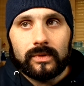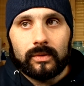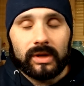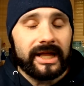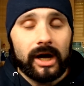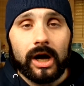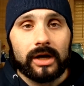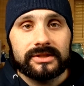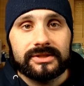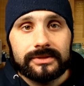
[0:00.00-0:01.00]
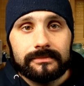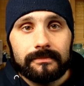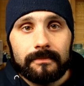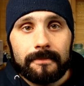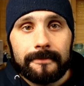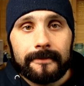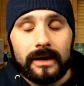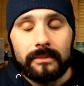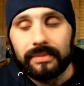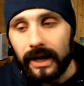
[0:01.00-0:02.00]
well, it hurts,
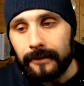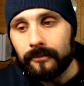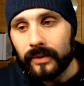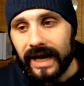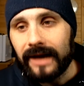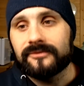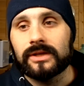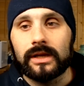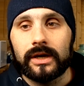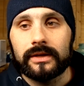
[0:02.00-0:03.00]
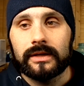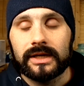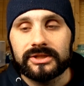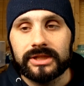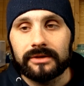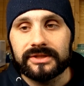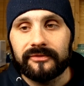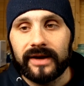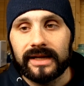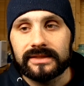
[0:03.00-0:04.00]
but we have to learn as Chelsea
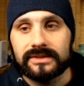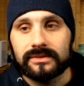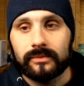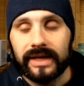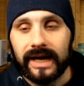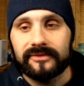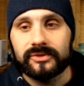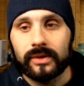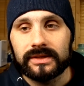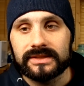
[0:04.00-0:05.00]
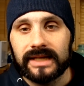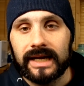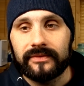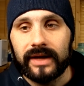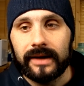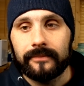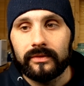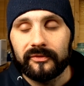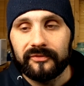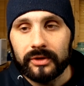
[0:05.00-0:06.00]
fans, we have to understand that
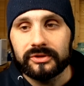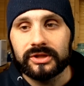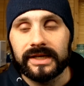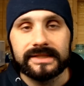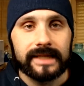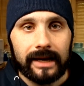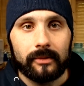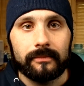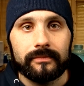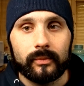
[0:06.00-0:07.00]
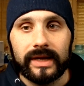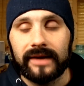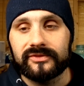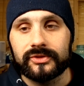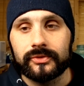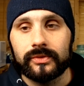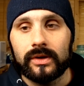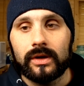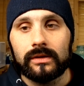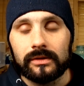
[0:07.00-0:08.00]
the future is now. We have to
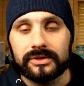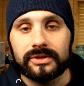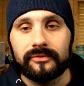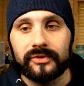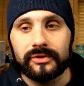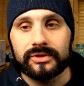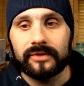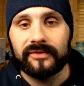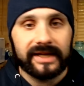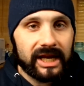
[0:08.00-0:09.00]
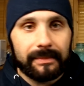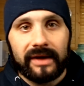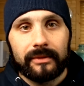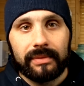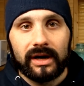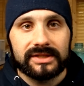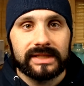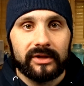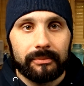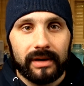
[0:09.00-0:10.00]
look to the future, forget about the past
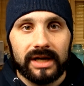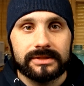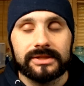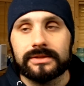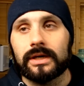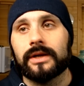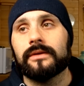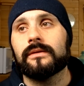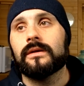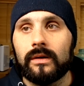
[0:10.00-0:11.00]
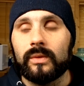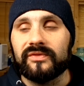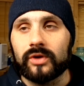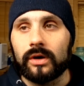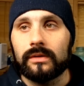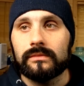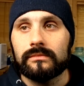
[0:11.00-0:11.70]
now. The past is done. We've got